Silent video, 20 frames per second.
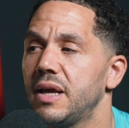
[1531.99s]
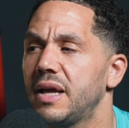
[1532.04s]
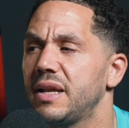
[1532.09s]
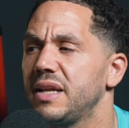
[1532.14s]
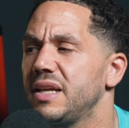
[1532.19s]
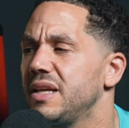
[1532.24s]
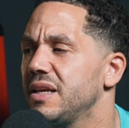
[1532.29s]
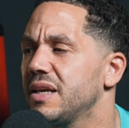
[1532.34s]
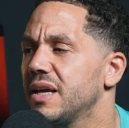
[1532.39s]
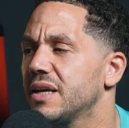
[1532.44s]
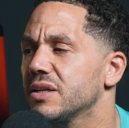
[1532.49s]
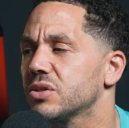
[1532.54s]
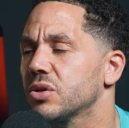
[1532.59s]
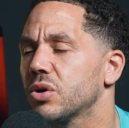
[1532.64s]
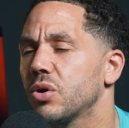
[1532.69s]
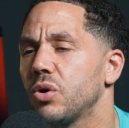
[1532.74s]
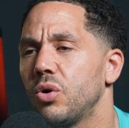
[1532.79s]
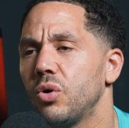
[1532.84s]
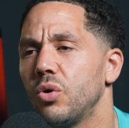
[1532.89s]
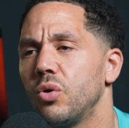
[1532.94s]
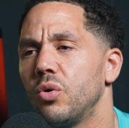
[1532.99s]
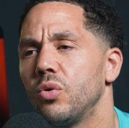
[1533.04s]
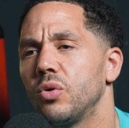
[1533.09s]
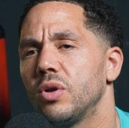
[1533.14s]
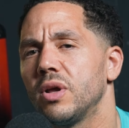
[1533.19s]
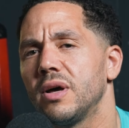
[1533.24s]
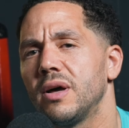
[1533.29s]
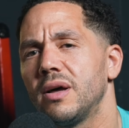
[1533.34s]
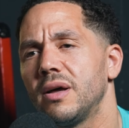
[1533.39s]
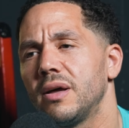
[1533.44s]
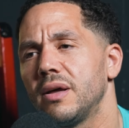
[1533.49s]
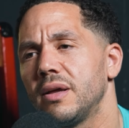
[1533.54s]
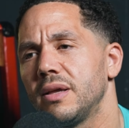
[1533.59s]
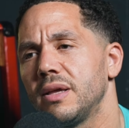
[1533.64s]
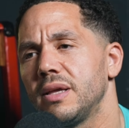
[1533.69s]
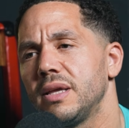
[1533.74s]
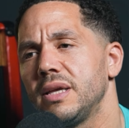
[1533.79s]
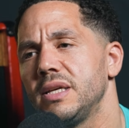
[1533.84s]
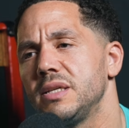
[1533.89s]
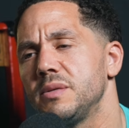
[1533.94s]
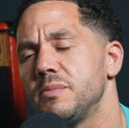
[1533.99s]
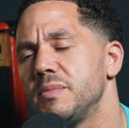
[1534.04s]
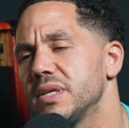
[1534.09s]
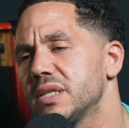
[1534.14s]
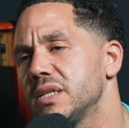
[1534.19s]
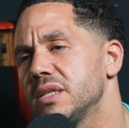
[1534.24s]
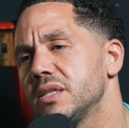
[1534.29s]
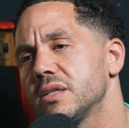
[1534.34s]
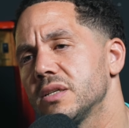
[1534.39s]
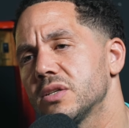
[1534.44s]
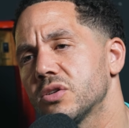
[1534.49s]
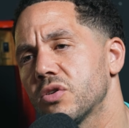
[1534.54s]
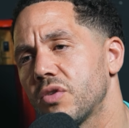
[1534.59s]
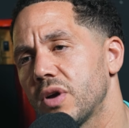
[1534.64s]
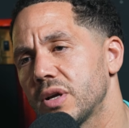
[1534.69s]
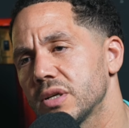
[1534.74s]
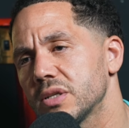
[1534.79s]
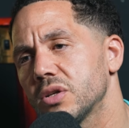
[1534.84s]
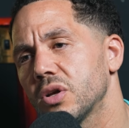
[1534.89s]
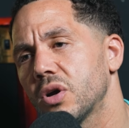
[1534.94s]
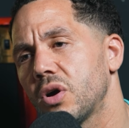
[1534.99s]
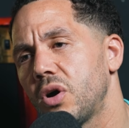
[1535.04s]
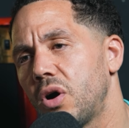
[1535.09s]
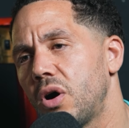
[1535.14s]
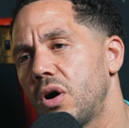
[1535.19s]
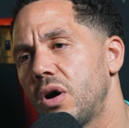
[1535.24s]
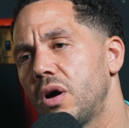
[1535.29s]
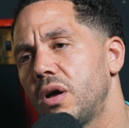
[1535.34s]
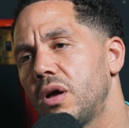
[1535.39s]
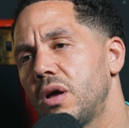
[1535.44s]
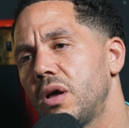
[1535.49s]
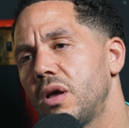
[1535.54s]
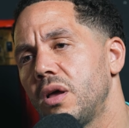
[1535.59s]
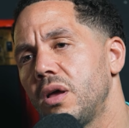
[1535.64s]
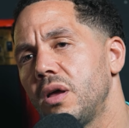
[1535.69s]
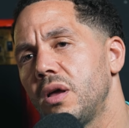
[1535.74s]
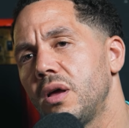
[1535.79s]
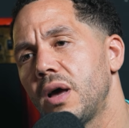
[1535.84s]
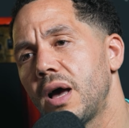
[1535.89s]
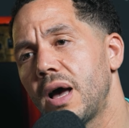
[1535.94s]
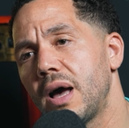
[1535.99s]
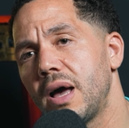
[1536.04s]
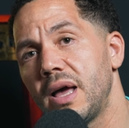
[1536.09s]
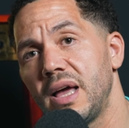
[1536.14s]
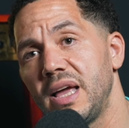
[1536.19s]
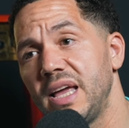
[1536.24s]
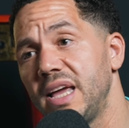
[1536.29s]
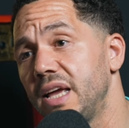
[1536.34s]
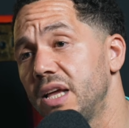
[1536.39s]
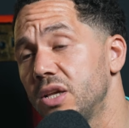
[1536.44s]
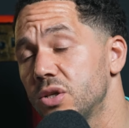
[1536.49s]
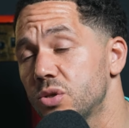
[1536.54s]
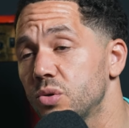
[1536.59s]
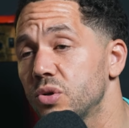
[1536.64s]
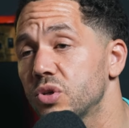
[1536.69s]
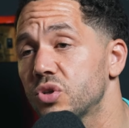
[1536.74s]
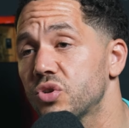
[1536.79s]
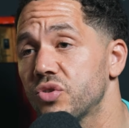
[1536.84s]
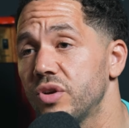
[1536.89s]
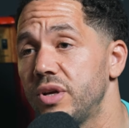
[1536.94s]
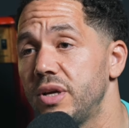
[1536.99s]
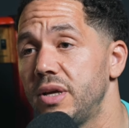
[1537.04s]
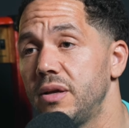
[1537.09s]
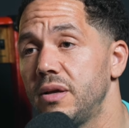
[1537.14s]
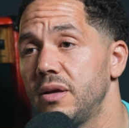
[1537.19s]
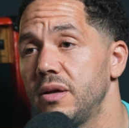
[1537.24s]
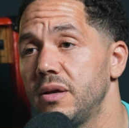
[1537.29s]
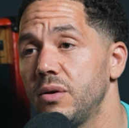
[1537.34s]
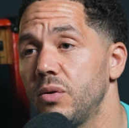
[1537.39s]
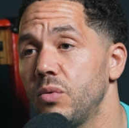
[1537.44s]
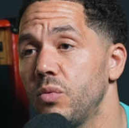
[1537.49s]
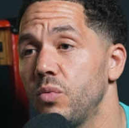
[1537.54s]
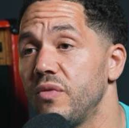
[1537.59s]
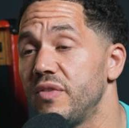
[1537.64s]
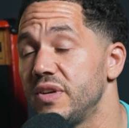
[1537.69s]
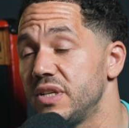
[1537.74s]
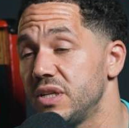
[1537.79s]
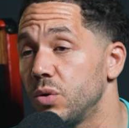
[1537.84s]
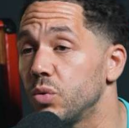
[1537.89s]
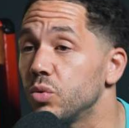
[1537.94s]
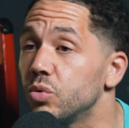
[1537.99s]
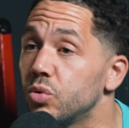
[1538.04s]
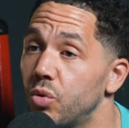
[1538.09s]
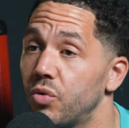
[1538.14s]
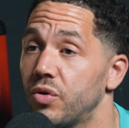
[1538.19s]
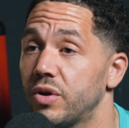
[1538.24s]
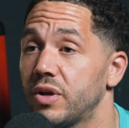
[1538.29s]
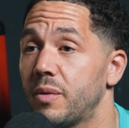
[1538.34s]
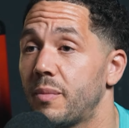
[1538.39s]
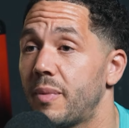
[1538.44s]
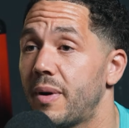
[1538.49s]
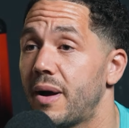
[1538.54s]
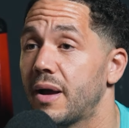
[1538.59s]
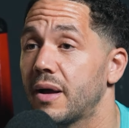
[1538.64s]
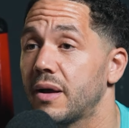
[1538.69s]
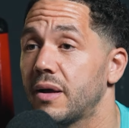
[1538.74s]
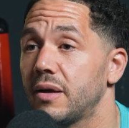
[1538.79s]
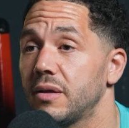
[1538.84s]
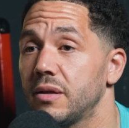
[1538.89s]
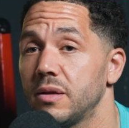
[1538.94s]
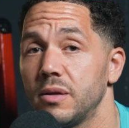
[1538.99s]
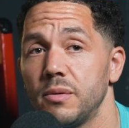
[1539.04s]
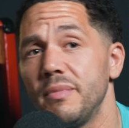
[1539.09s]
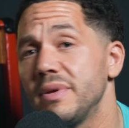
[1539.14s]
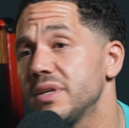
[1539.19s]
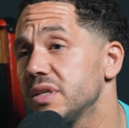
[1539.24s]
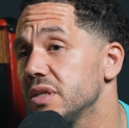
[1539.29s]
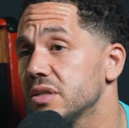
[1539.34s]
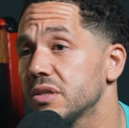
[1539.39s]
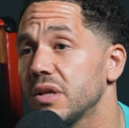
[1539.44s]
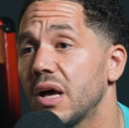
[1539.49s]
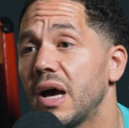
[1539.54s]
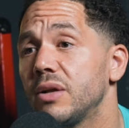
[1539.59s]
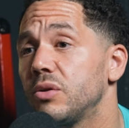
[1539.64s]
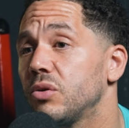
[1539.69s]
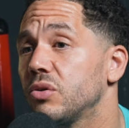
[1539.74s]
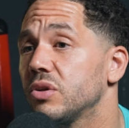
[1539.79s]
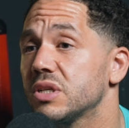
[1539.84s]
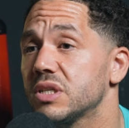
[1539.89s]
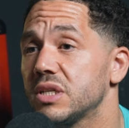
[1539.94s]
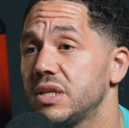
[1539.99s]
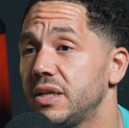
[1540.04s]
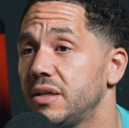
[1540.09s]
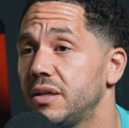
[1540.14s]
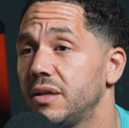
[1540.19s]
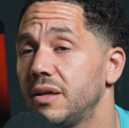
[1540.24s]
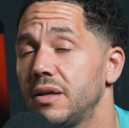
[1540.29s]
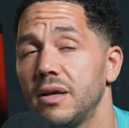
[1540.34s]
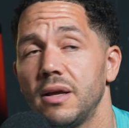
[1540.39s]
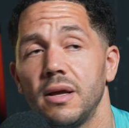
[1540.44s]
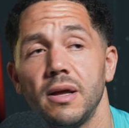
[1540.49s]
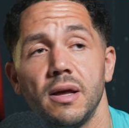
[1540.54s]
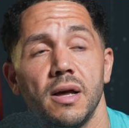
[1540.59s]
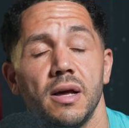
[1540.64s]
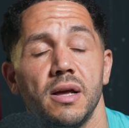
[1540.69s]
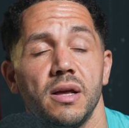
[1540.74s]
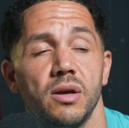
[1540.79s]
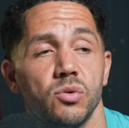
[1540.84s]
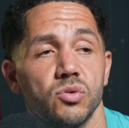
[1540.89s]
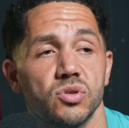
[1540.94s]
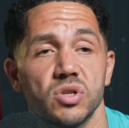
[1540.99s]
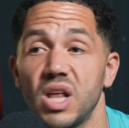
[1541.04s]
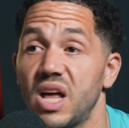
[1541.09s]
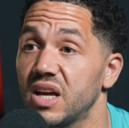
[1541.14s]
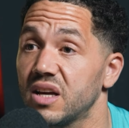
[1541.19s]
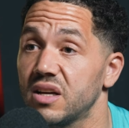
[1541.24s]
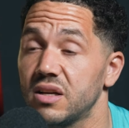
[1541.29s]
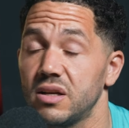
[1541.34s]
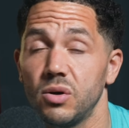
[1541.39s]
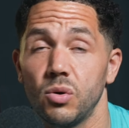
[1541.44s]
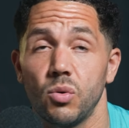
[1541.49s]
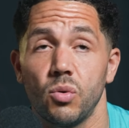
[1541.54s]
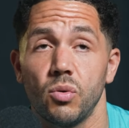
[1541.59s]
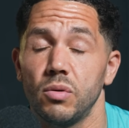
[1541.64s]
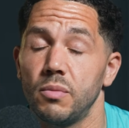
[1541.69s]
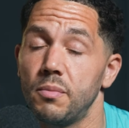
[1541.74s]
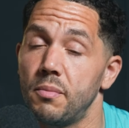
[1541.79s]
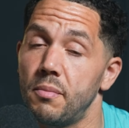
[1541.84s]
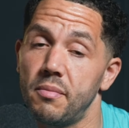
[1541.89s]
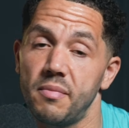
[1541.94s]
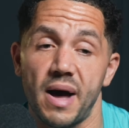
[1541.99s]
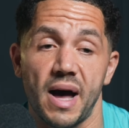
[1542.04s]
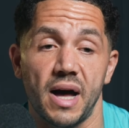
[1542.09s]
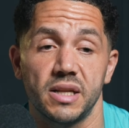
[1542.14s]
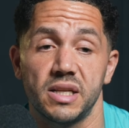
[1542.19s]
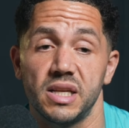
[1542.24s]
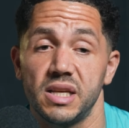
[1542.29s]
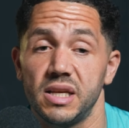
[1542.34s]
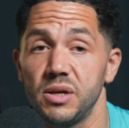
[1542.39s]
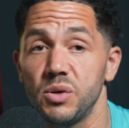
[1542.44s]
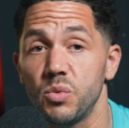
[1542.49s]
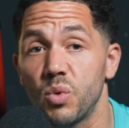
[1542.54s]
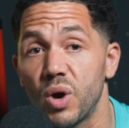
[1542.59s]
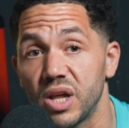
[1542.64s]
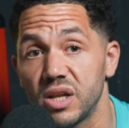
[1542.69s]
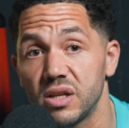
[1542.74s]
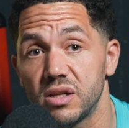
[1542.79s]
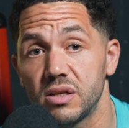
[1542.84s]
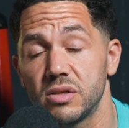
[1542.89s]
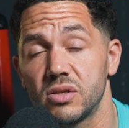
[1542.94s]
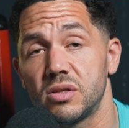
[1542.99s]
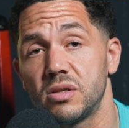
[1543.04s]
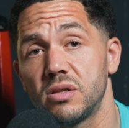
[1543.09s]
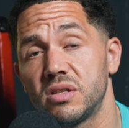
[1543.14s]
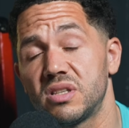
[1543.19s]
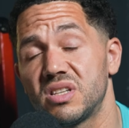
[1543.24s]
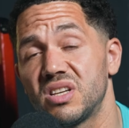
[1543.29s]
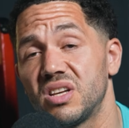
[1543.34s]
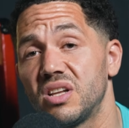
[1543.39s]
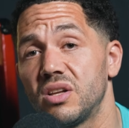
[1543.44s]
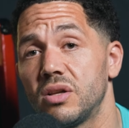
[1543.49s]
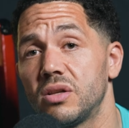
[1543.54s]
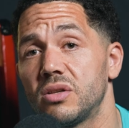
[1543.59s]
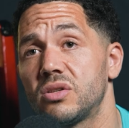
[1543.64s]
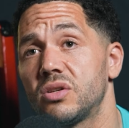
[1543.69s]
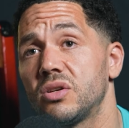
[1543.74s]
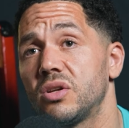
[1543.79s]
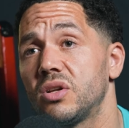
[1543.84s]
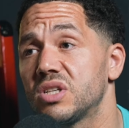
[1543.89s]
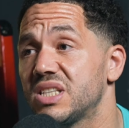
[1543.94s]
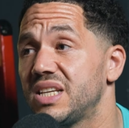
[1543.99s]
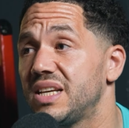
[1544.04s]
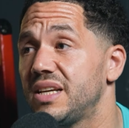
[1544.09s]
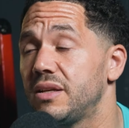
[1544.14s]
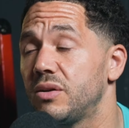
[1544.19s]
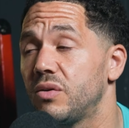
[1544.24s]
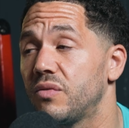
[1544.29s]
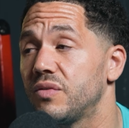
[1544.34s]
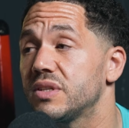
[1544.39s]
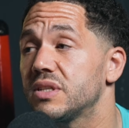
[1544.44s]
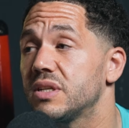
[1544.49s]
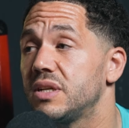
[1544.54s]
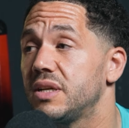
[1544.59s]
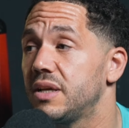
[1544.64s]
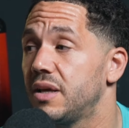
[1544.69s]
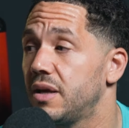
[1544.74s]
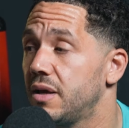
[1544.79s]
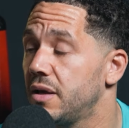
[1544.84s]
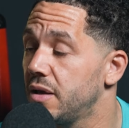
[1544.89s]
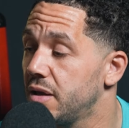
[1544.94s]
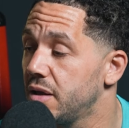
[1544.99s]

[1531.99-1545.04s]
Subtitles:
And he gets a call that his missus has crashed the car, hit into a tree with his little daughter in the back. Missus died on the scene. It was like mad. He went to the scene, obviously.